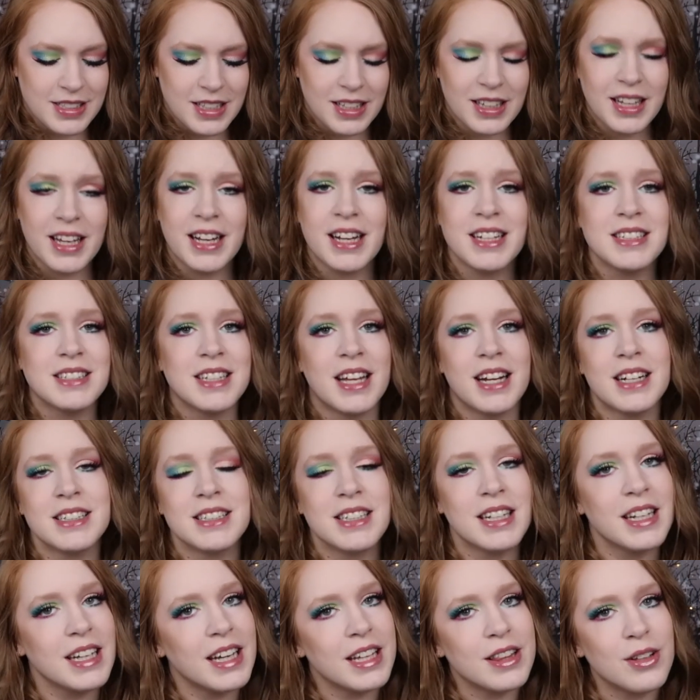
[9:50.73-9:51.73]
And like I said, I
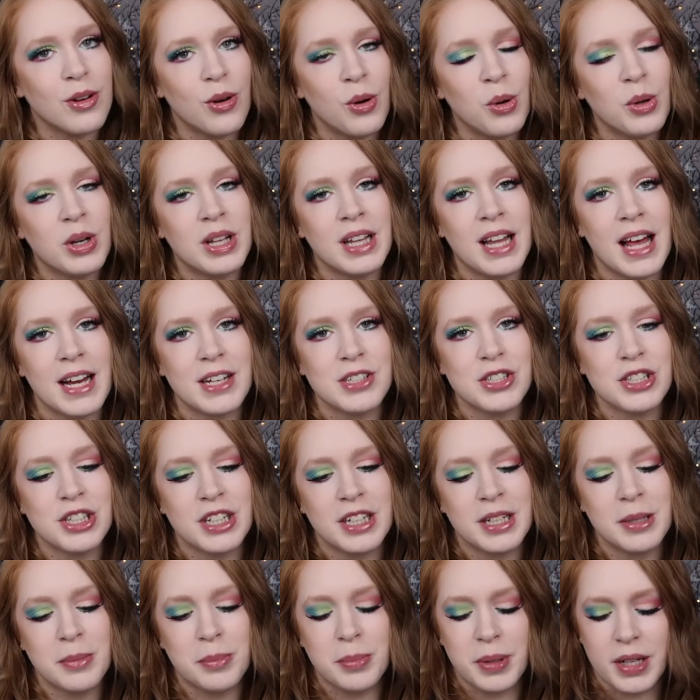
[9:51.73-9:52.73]
didn't get the whole
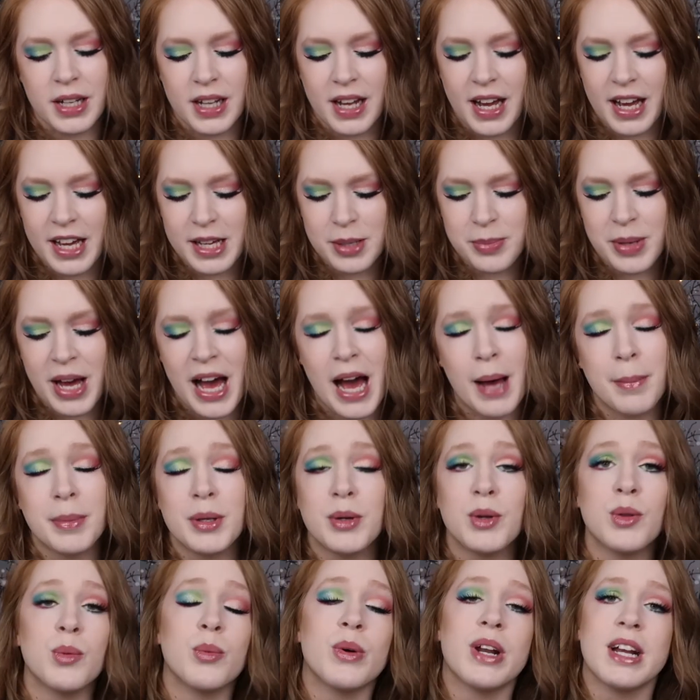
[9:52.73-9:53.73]
collection, but I am happy
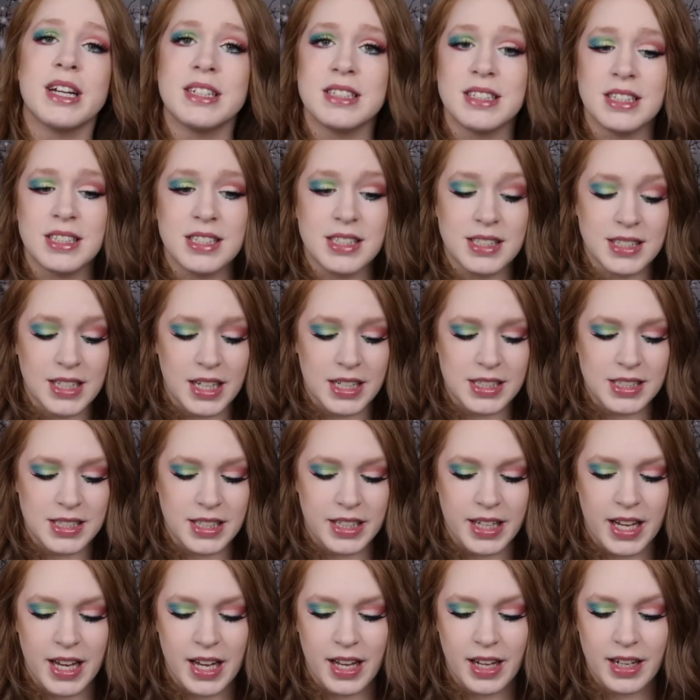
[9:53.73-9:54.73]
with what I did decide to
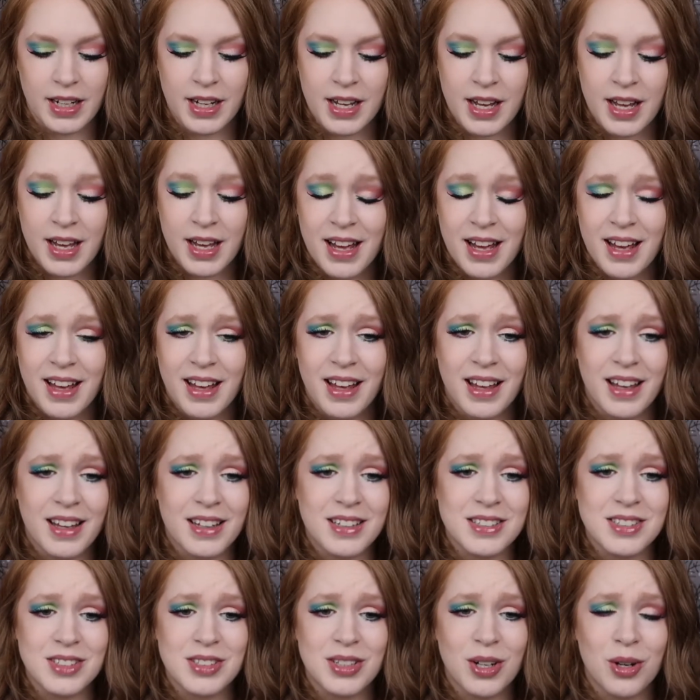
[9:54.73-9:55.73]
get,
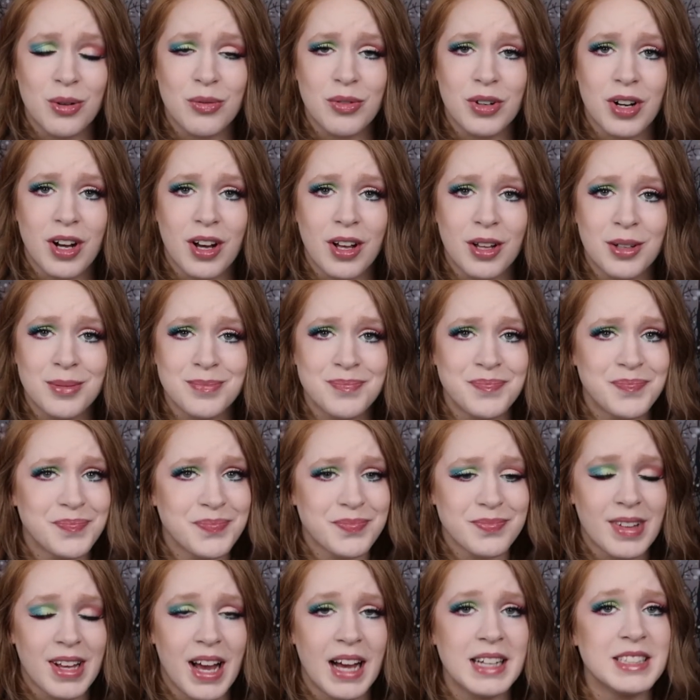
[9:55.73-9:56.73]
and overall
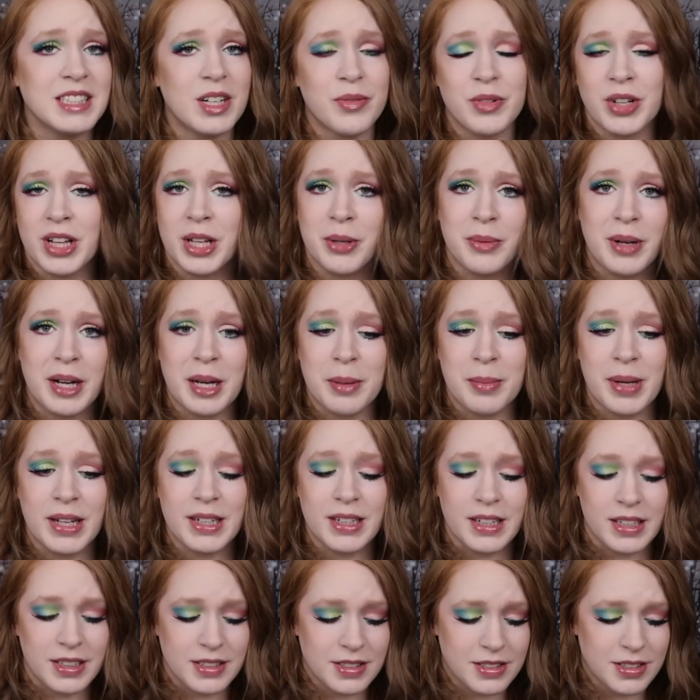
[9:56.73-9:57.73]
I definitely recommend
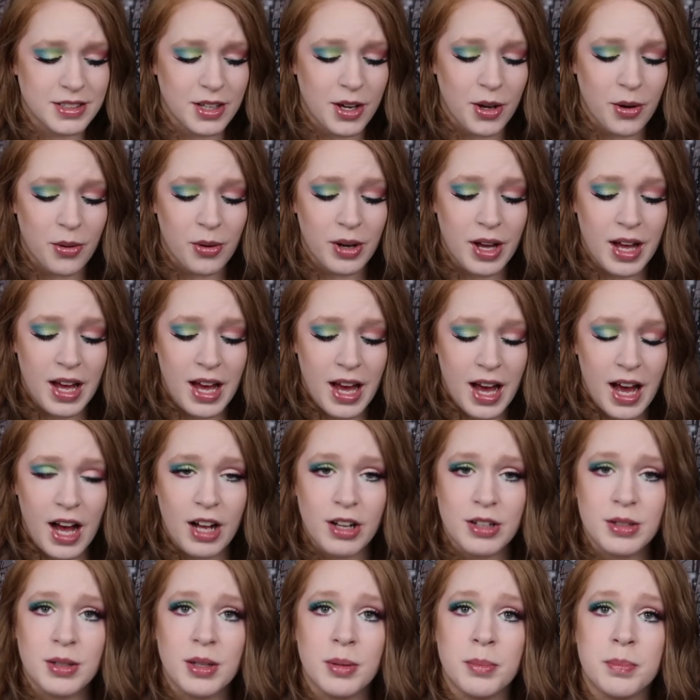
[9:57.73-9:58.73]
it. So
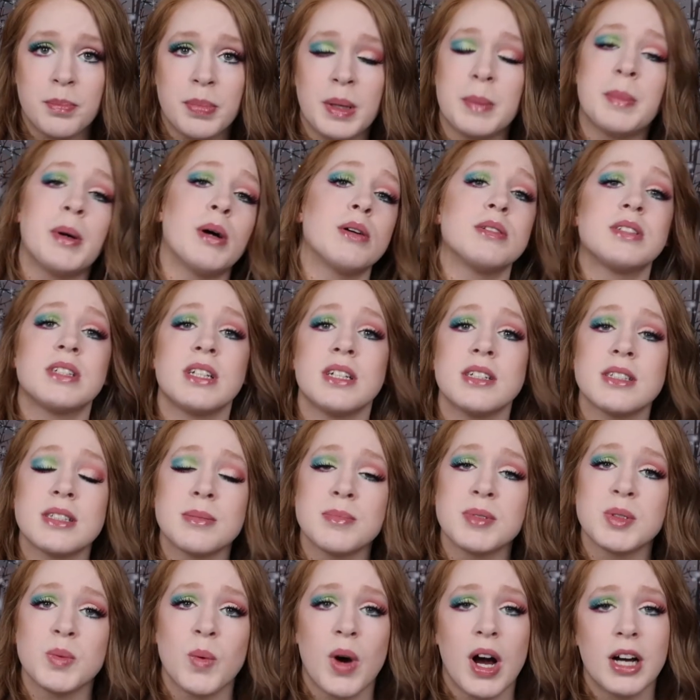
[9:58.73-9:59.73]
I'll be posting some
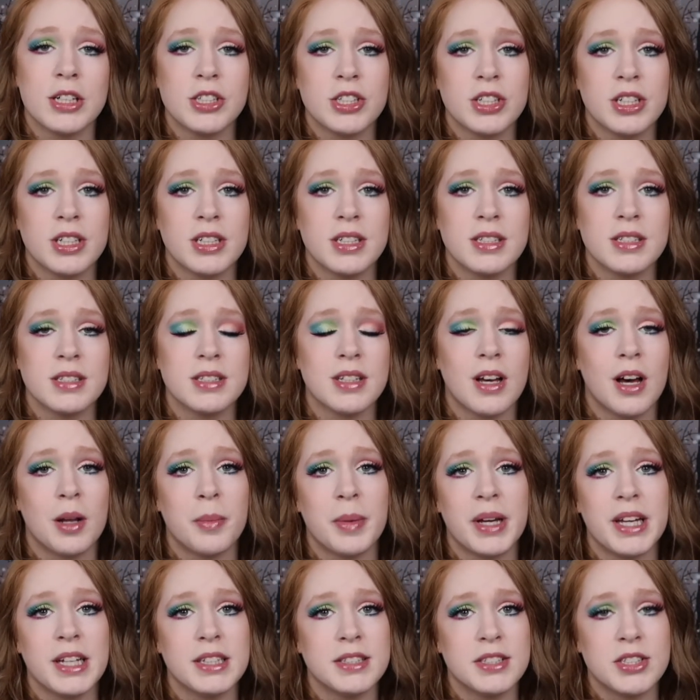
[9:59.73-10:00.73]
swatches on
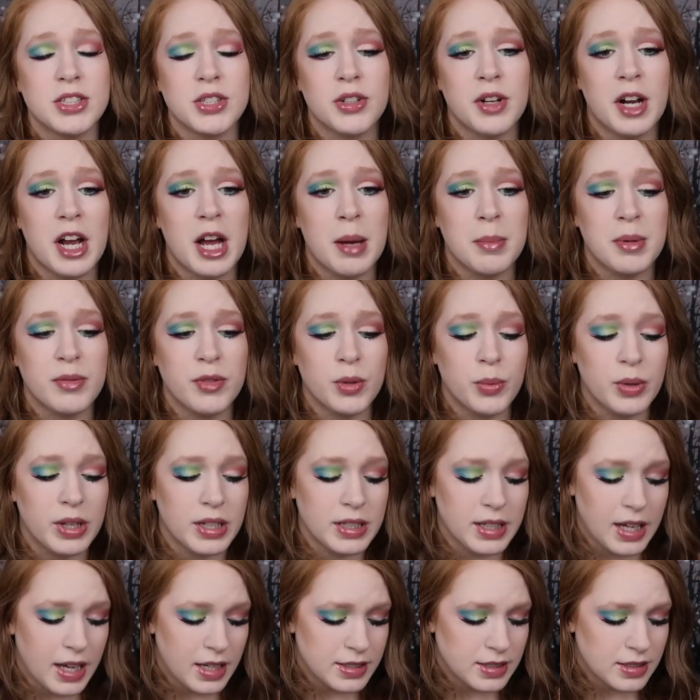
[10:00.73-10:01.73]
my Instagram if you want to
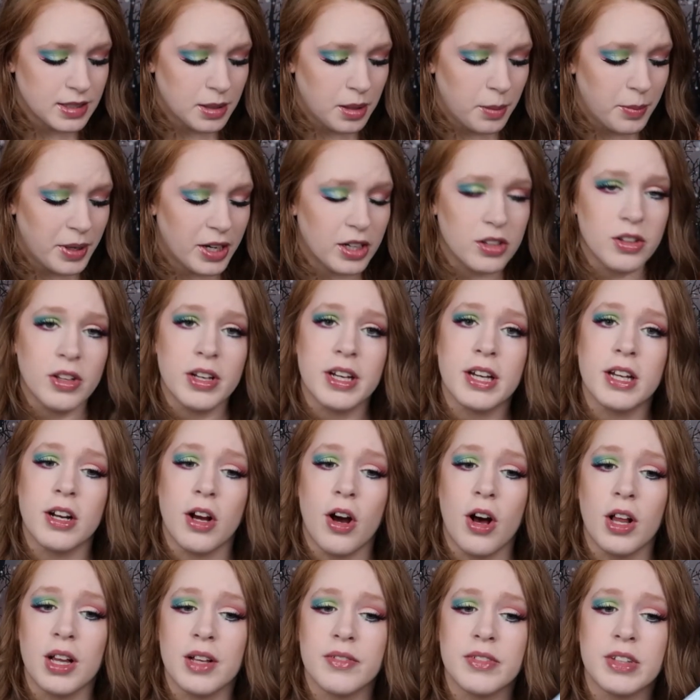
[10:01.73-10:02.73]
get a better look at
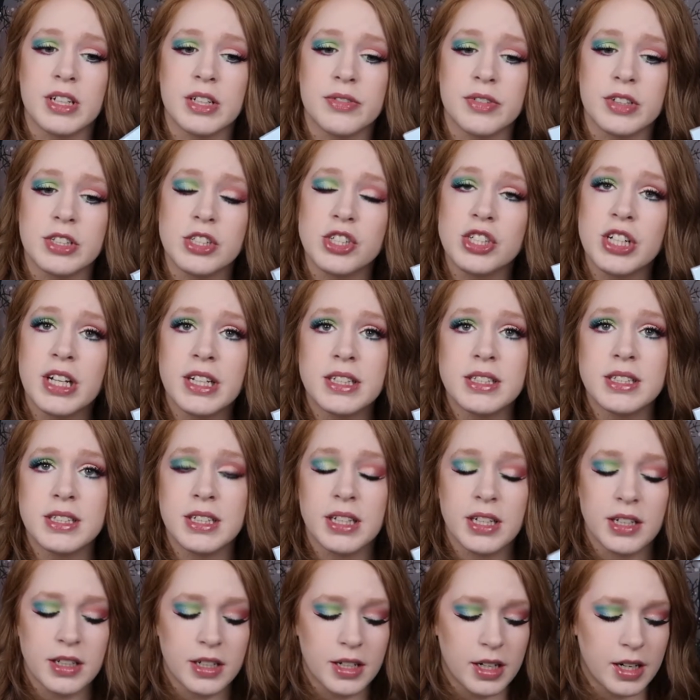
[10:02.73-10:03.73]
all of the different shades
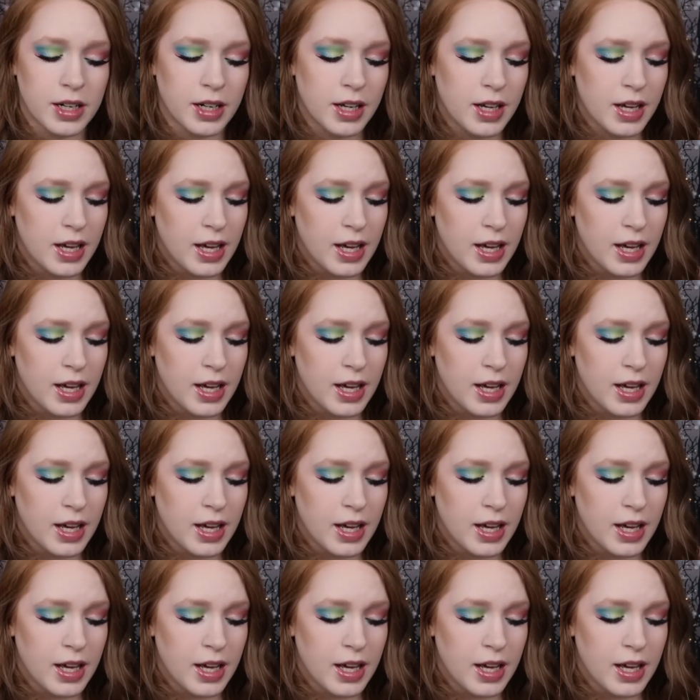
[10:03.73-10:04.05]
here